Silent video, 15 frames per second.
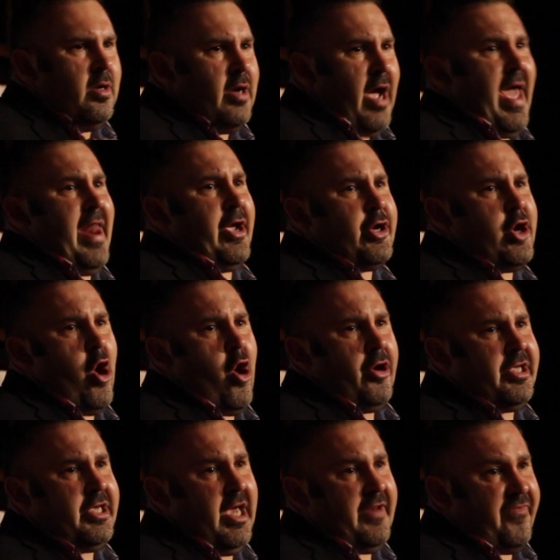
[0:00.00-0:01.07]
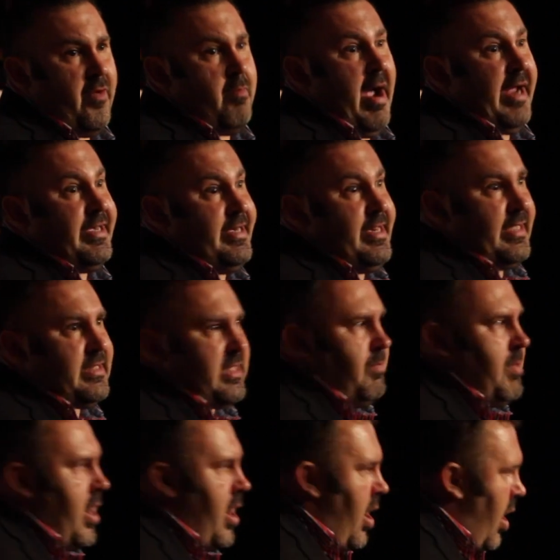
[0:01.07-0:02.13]
I had a car kit for my
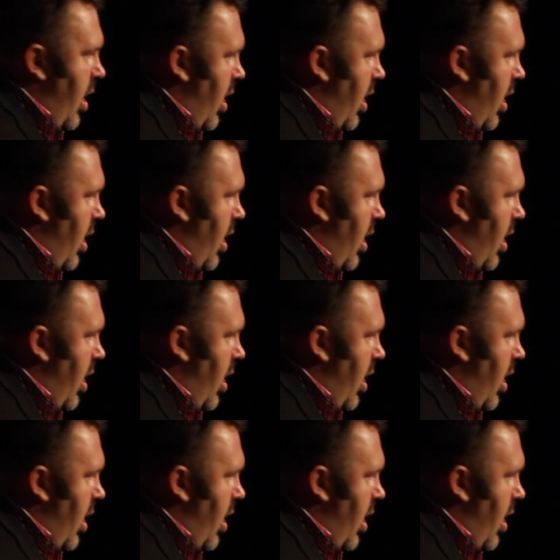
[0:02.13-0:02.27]
Discman.